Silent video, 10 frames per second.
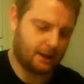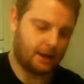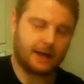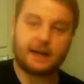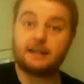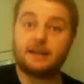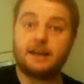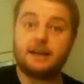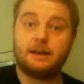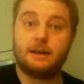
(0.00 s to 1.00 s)
Like I
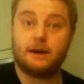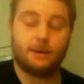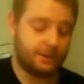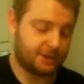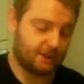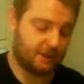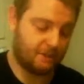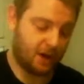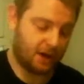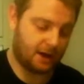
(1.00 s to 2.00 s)
said also in
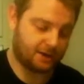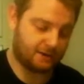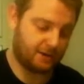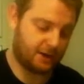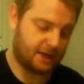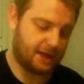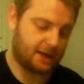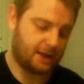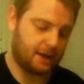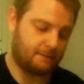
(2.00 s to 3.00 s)
my last review,
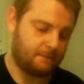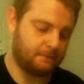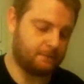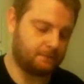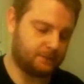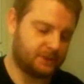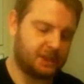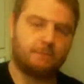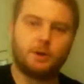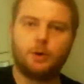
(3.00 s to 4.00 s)
the
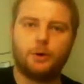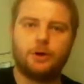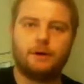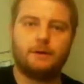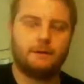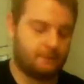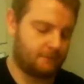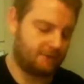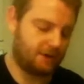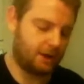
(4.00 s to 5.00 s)
Jim Gordon
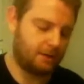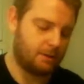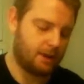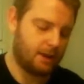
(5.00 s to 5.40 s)
review,